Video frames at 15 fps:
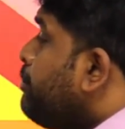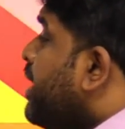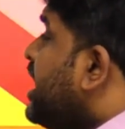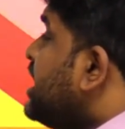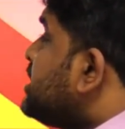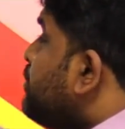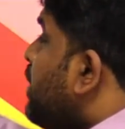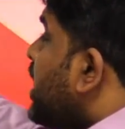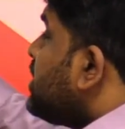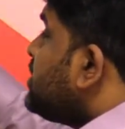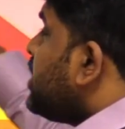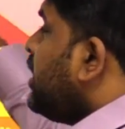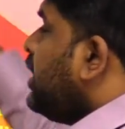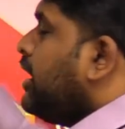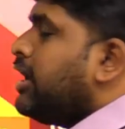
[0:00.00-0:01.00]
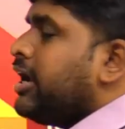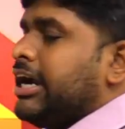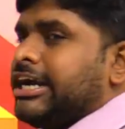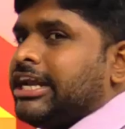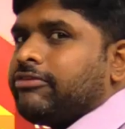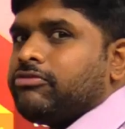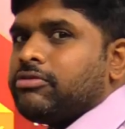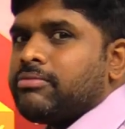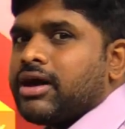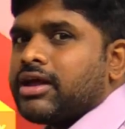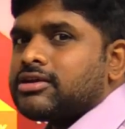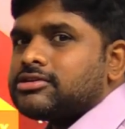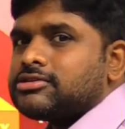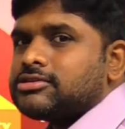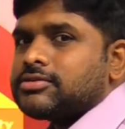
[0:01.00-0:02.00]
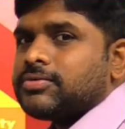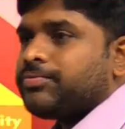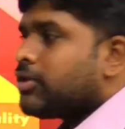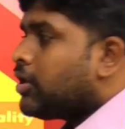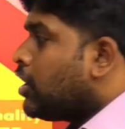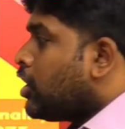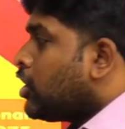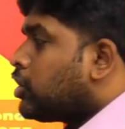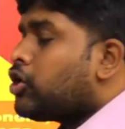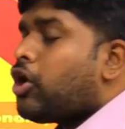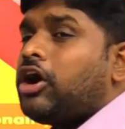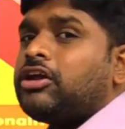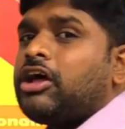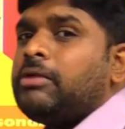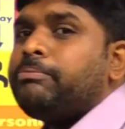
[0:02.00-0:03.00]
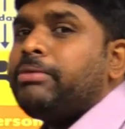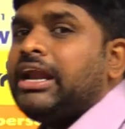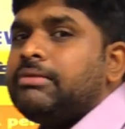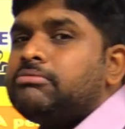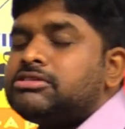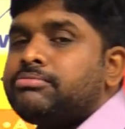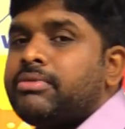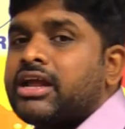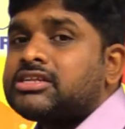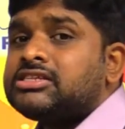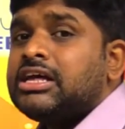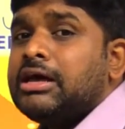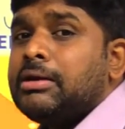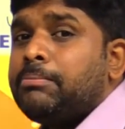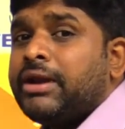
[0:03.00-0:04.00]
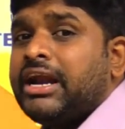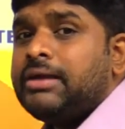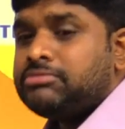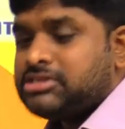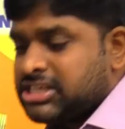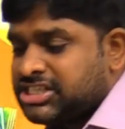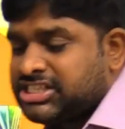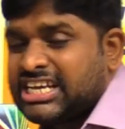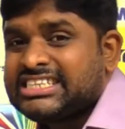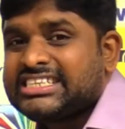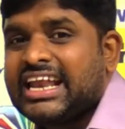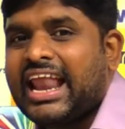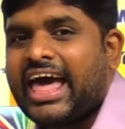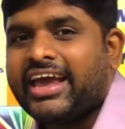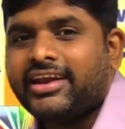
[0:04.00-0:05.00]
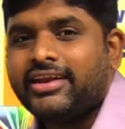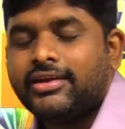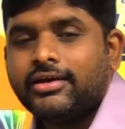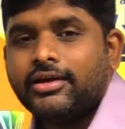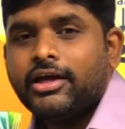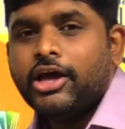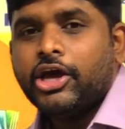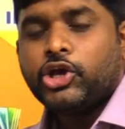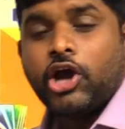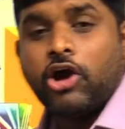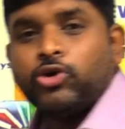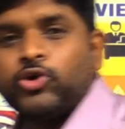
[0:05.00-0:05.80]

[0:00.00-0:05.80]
mains marks and interview marks, not on prelims marks. Prelims is just a line. You